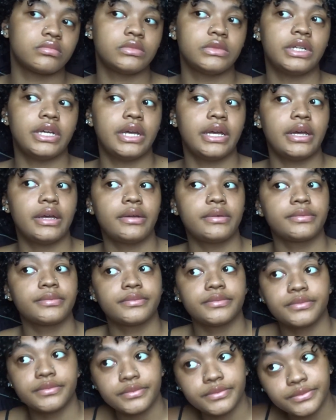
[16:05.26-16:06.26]
Yeah.
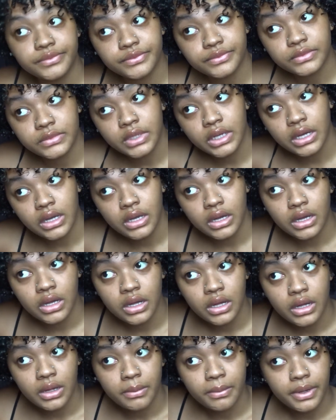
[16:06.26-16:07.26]

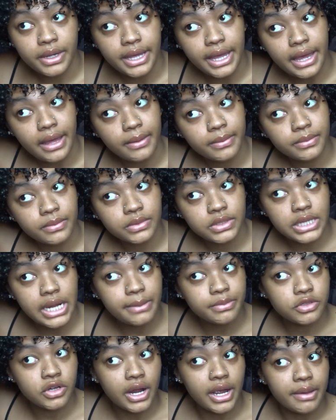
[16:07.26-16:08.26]
But yeah,
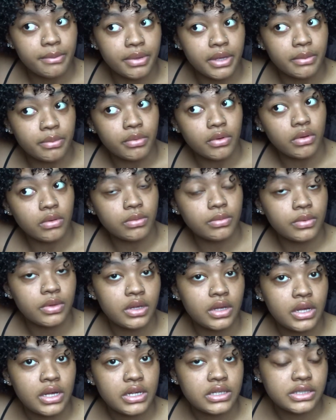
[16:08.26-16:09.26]
stop trying, people.
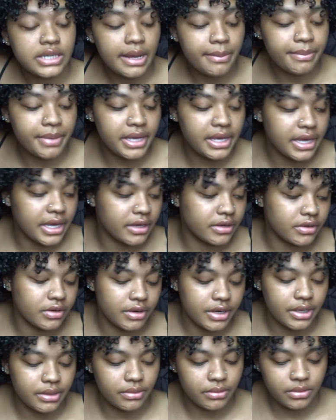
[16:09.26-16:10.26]
Stop being
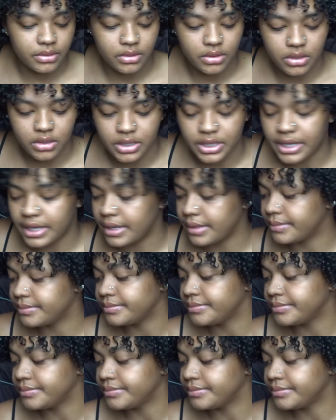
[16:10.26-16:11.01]
ignorant, okay?